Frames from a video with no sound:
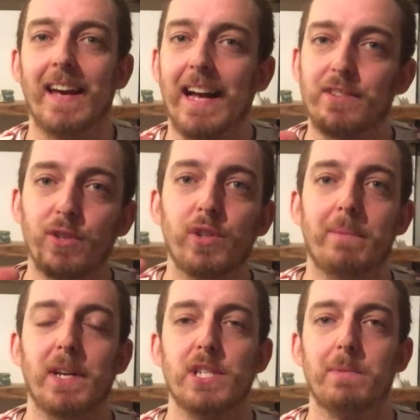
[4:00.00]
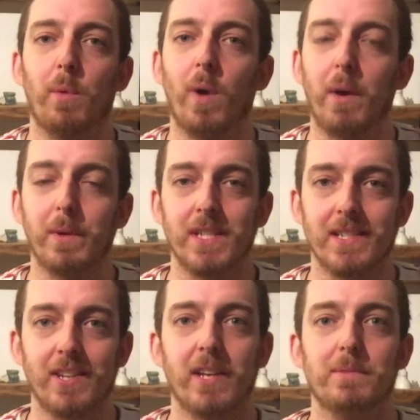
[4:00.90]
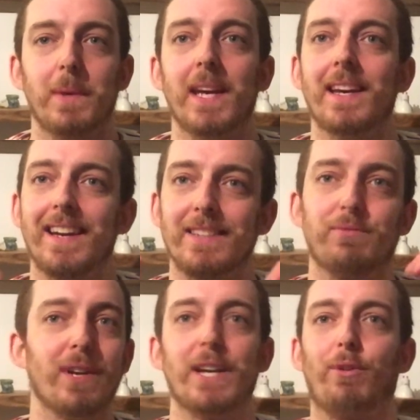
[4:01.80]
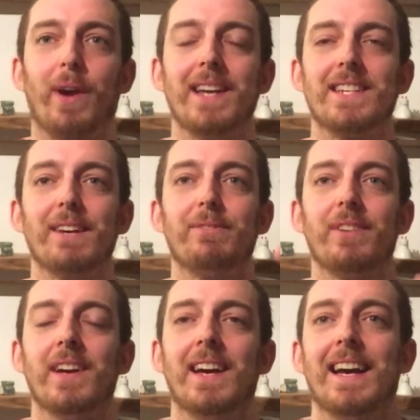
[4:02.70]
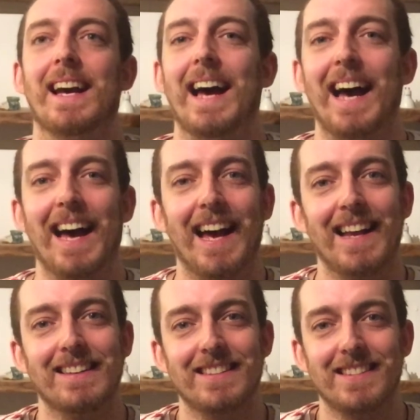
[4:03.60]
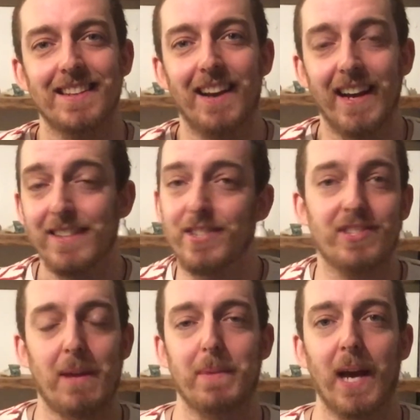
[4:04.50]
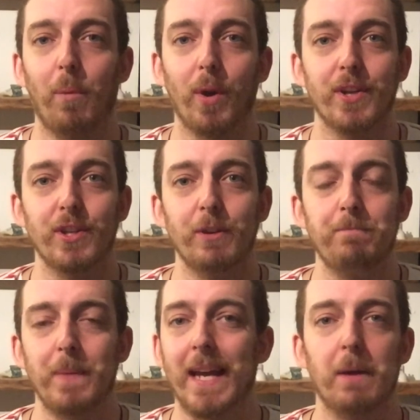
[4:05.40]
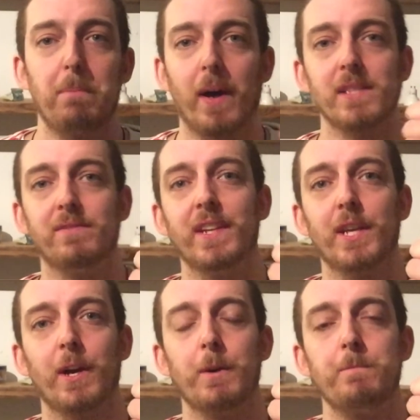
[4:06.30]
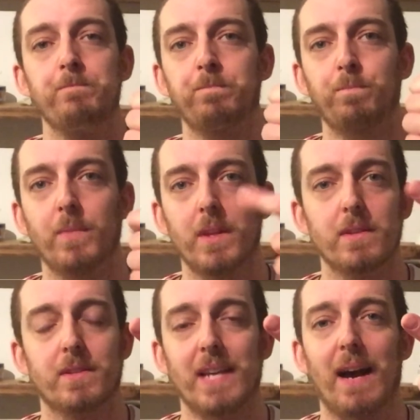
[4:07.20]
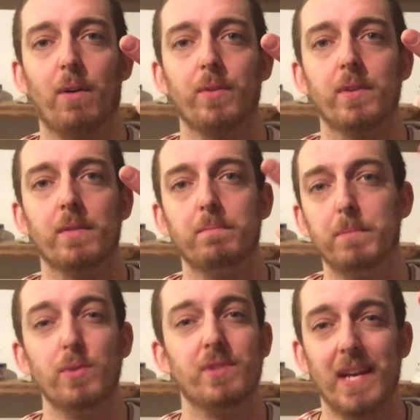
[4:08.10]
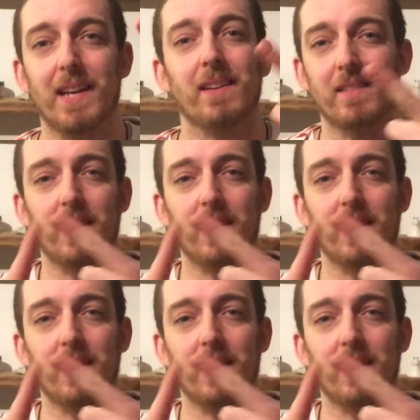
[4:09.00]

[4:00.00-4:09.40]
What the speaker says: adds a new dimension to my work, which excites me. It's really creative and it's just something I want to do. It combines video, sound, music.